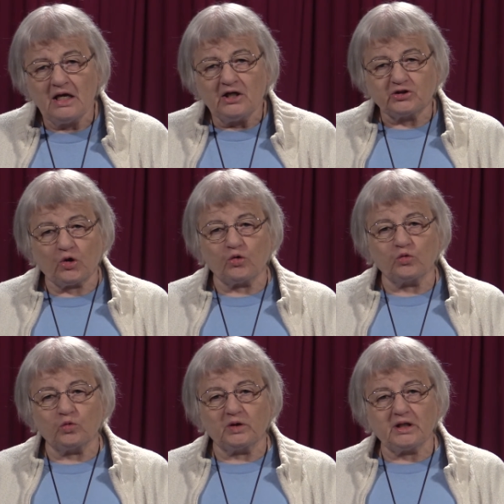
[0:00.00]
So you
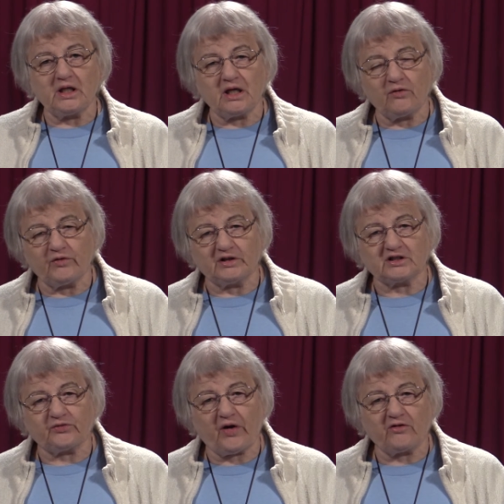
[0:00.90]
leave, and
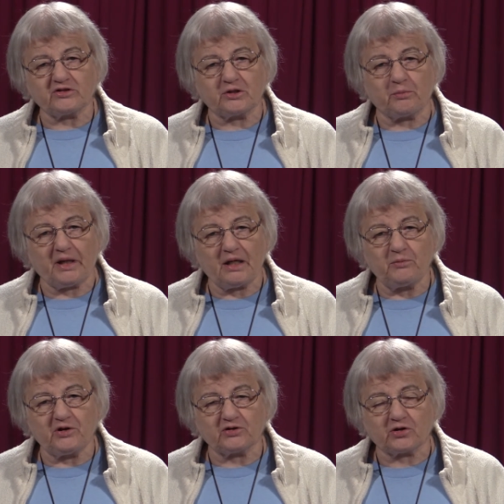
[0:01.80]
as far as the
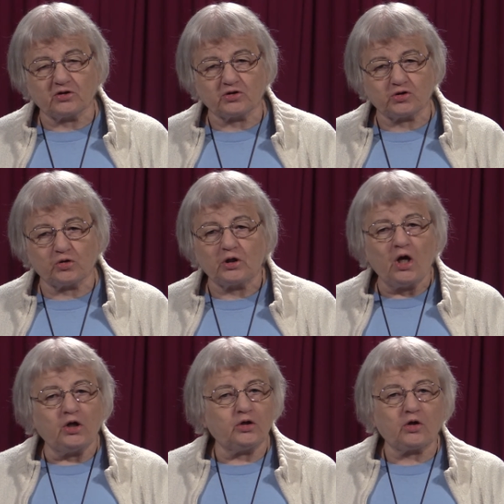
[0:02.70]
baby is concerned,
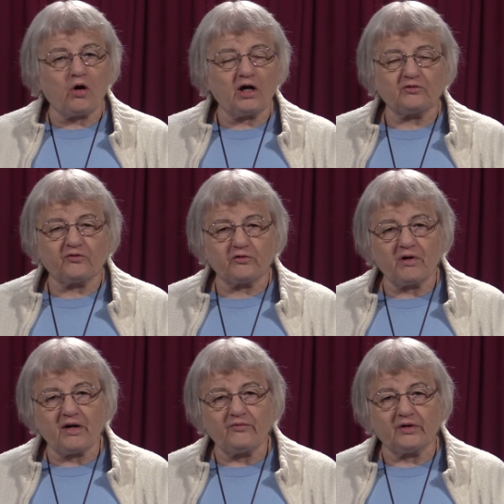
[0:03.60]
you're gone
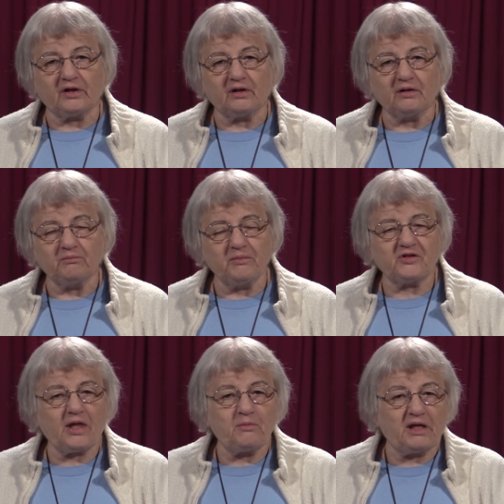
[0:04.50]
forever
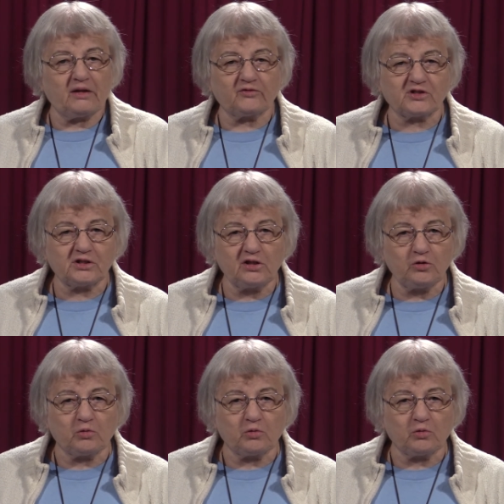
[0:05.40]
they may never see you